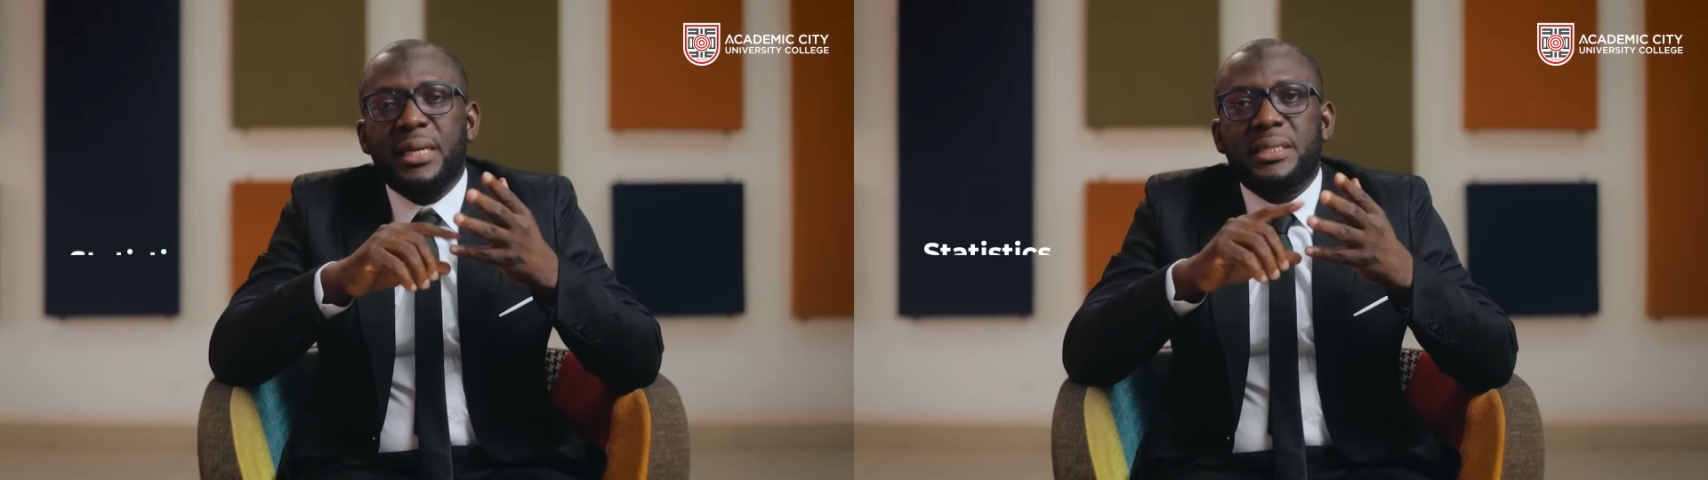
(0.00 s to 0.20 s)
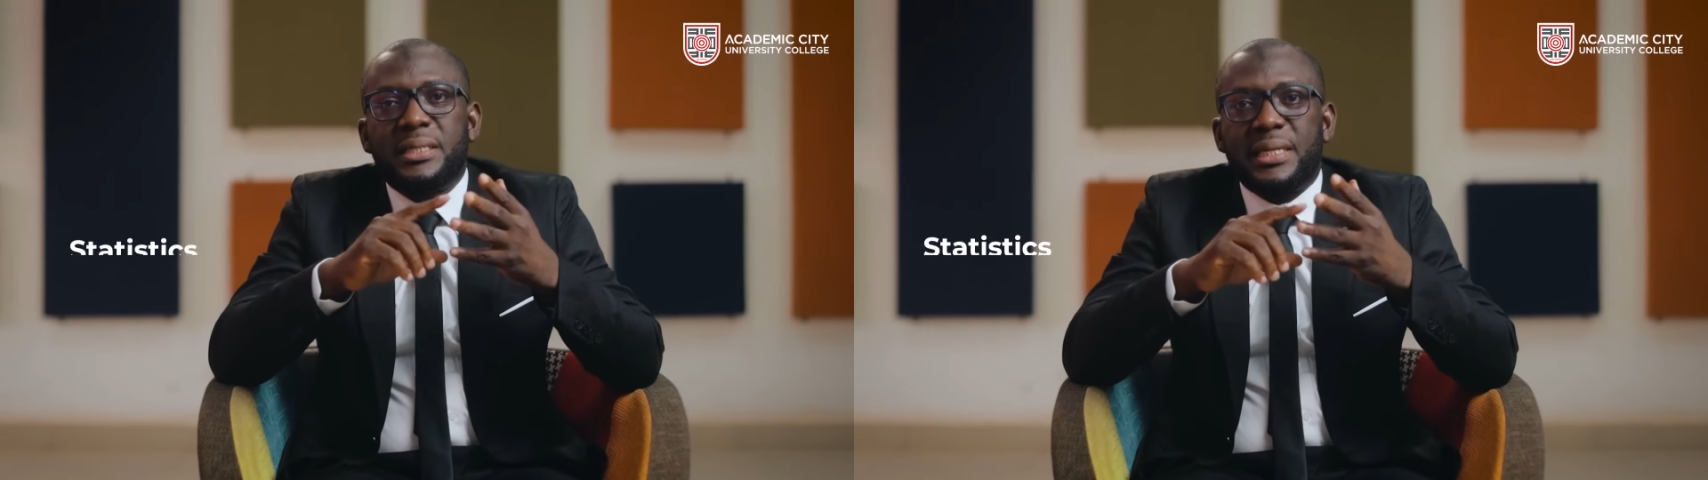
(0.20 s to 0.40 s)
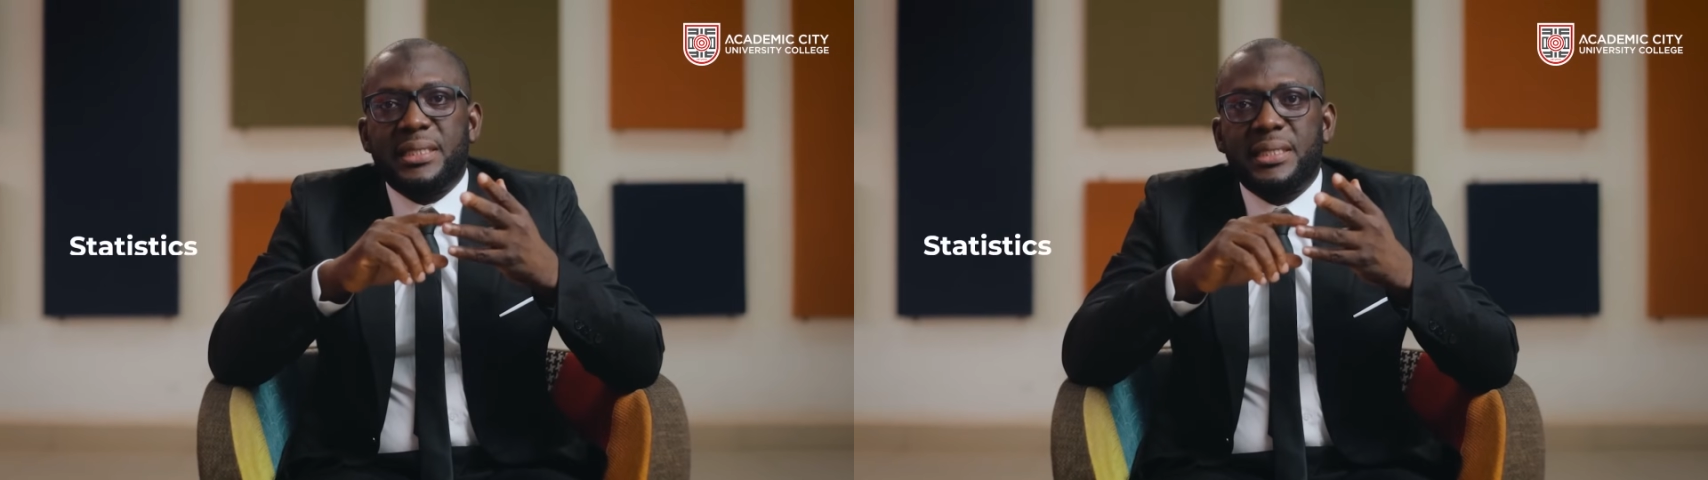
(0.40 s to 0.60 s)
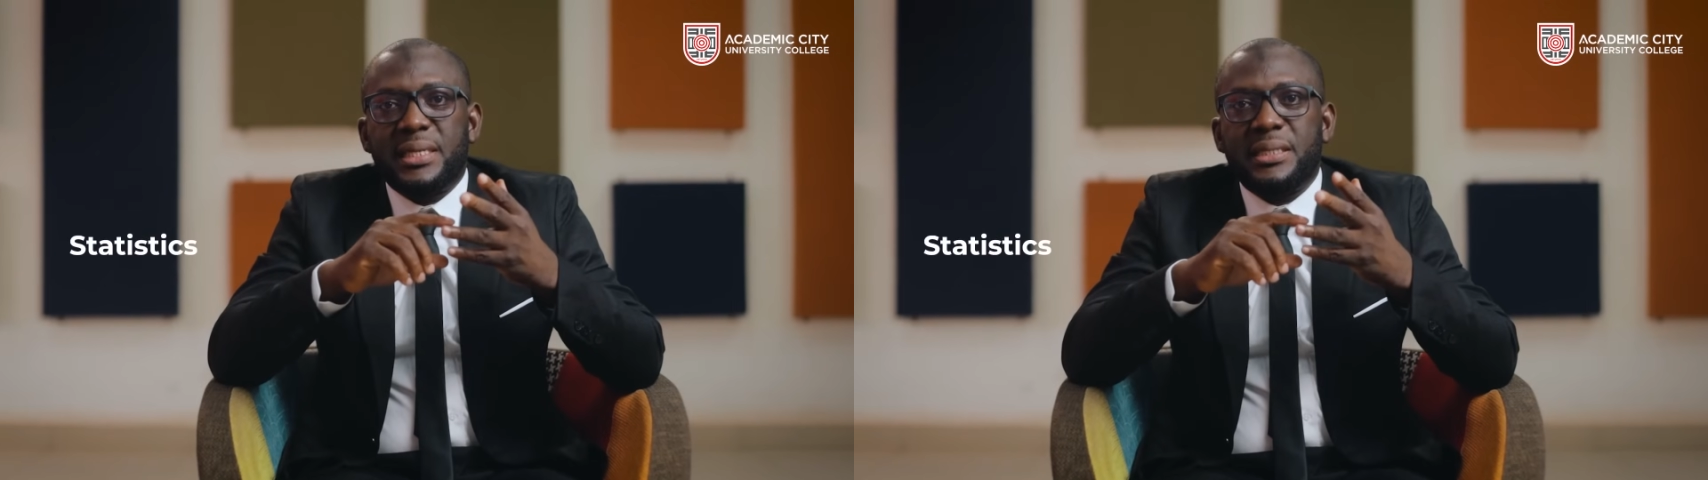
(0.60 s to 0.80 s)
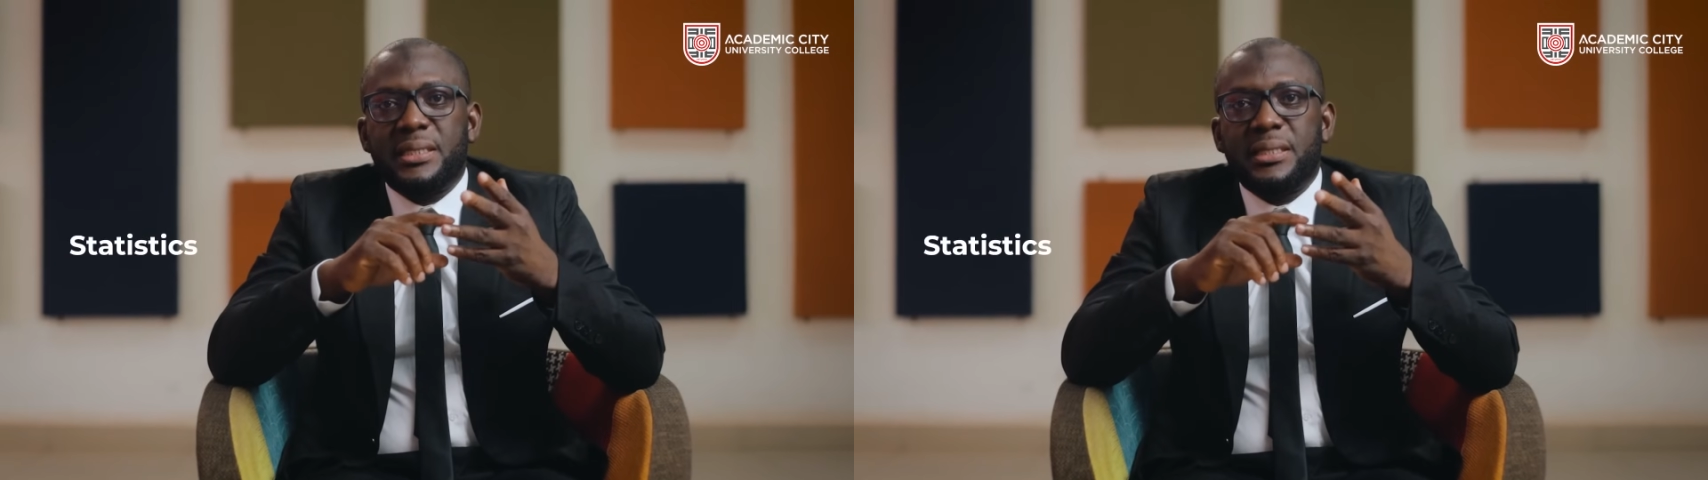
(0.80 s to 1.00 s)

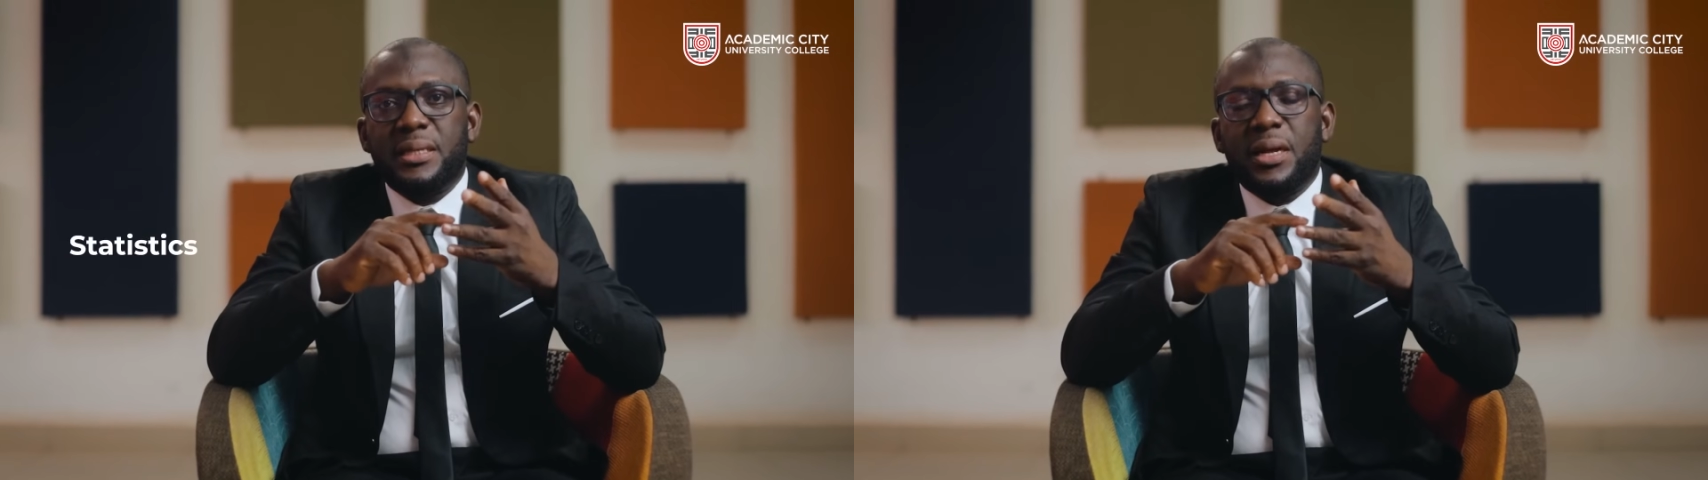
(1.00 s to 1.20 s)
statistics,